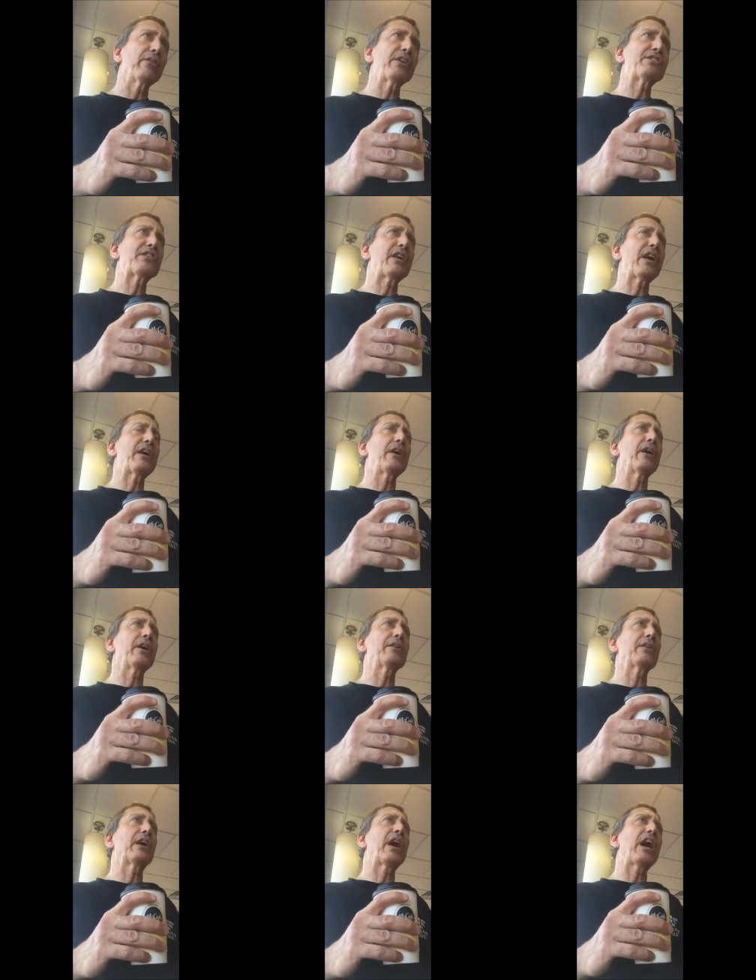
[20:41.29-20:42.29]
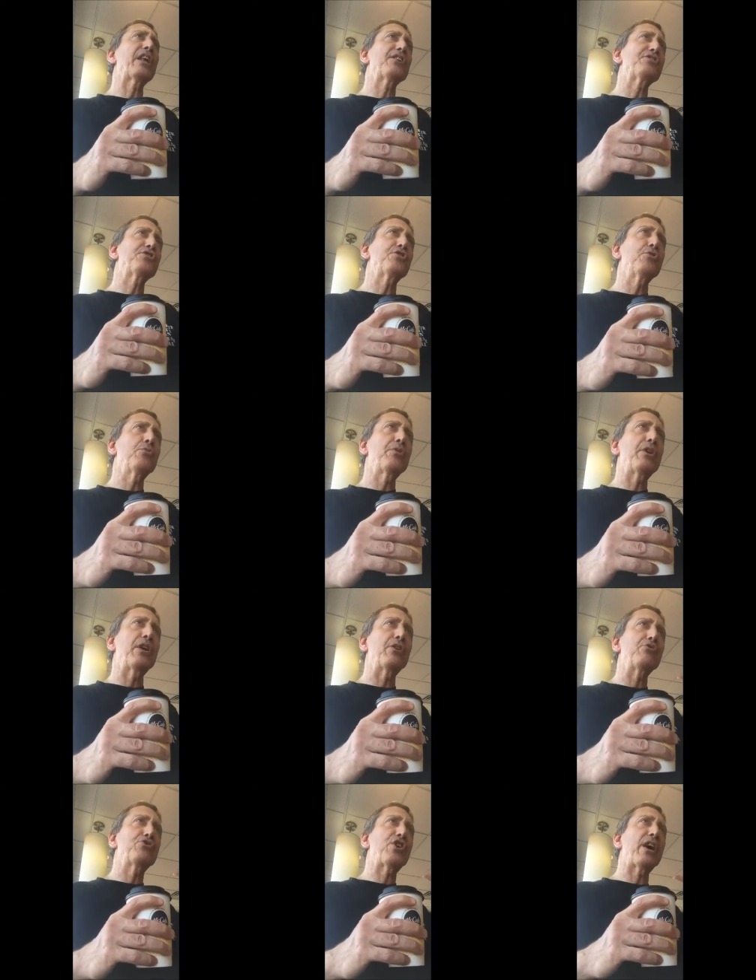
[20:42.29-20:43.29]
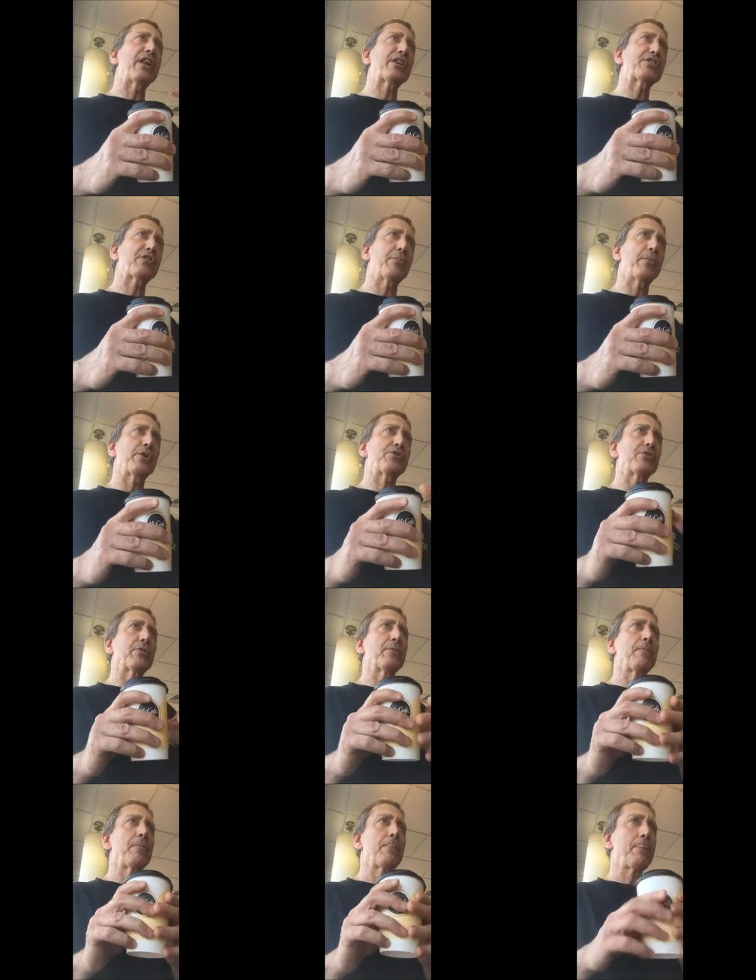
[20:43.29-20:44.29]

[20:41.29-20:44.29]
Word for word: Let's say uh, the guy that's know, doing the Nugenix commission. Thing, but